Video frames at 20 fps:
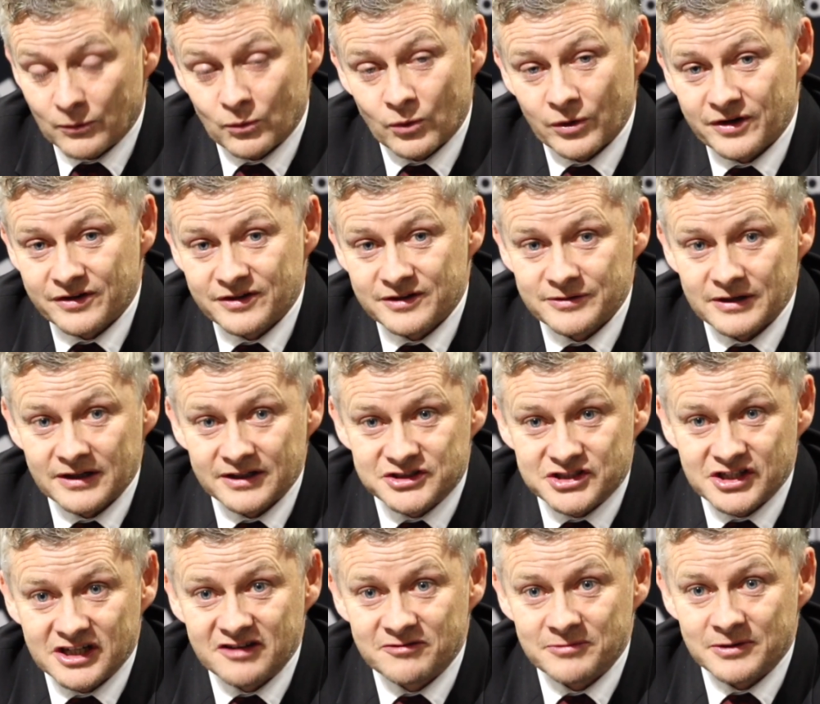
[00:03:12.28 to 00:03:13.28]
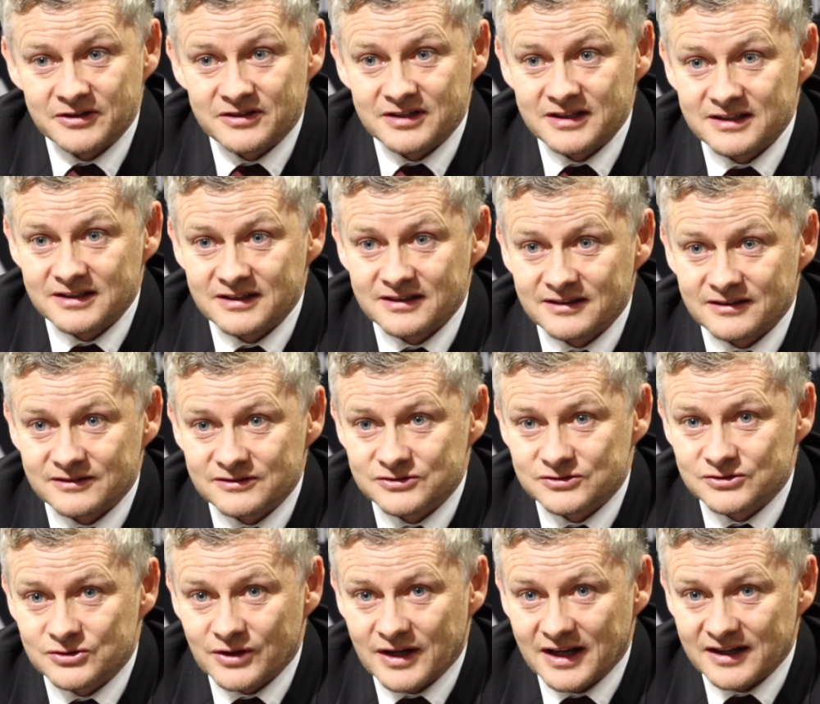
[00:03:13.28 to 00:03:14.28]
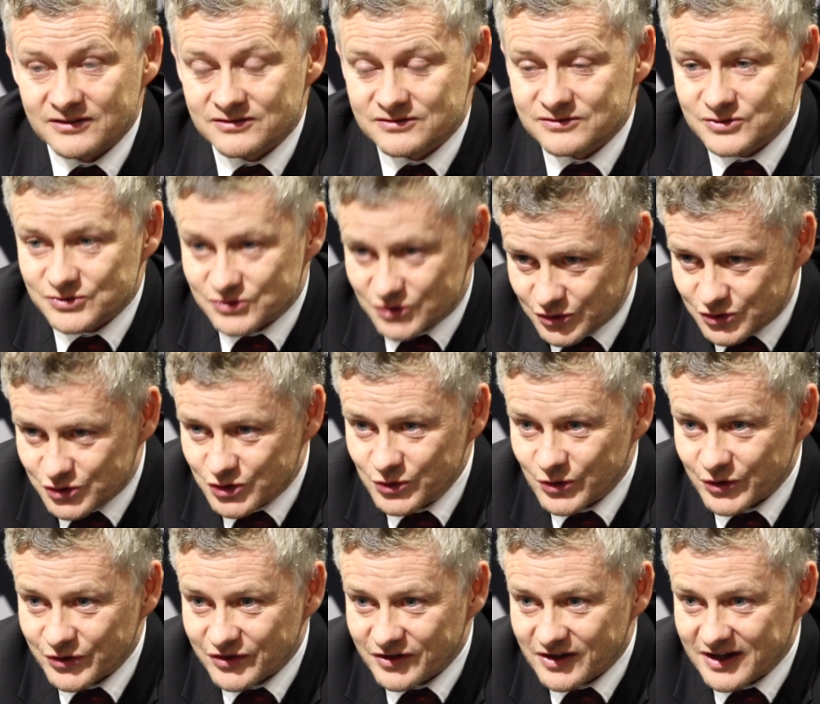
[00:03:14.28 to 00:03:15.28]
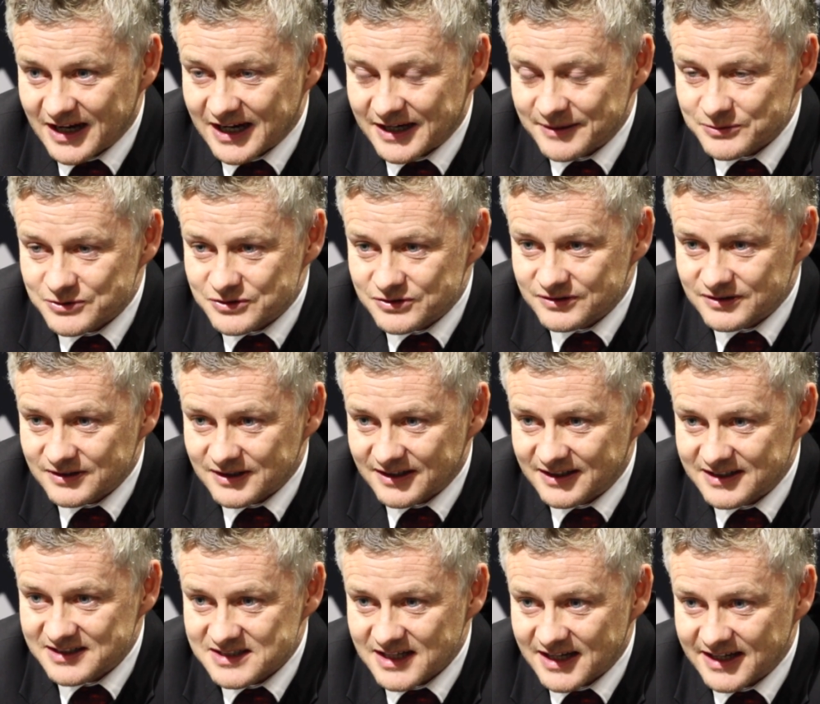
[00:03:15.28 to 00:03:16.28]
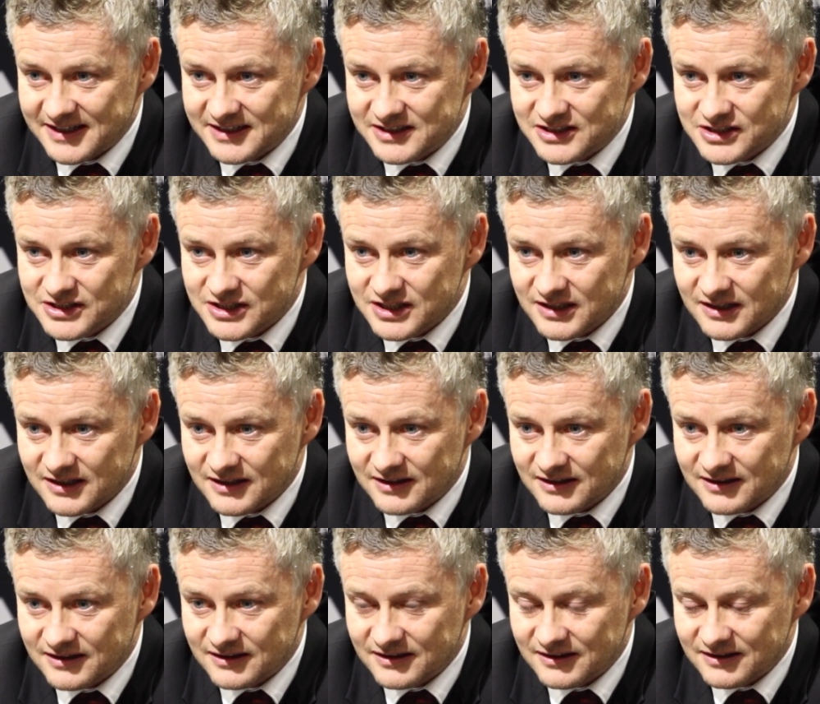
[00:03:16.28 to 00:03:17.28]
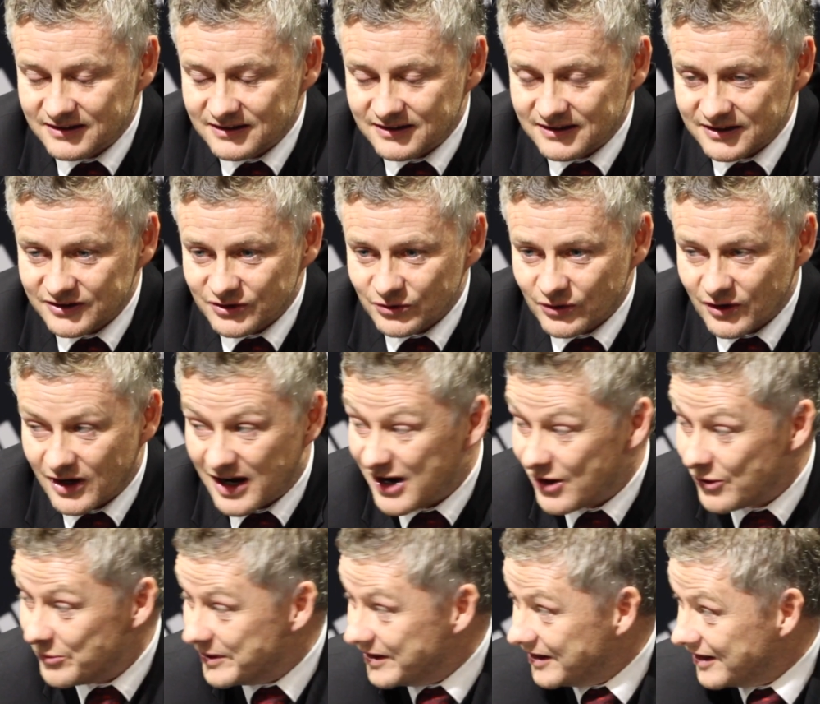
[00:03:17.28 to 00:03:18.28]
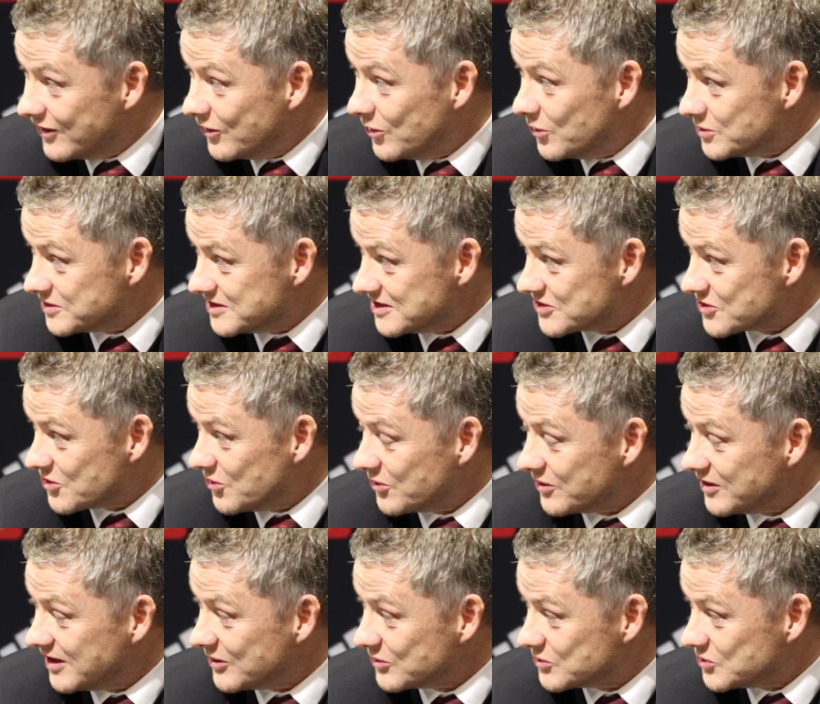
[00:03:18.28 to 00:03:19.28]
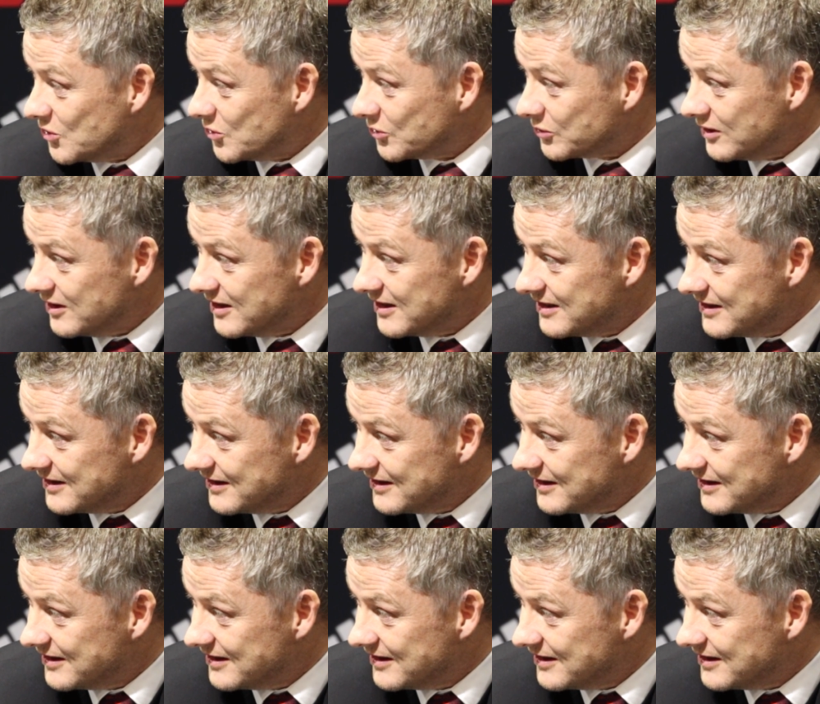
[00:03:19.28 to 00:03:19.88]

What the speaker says: But what an achievement to get to 200 games at his age. I don't know how many goals he scored now totally.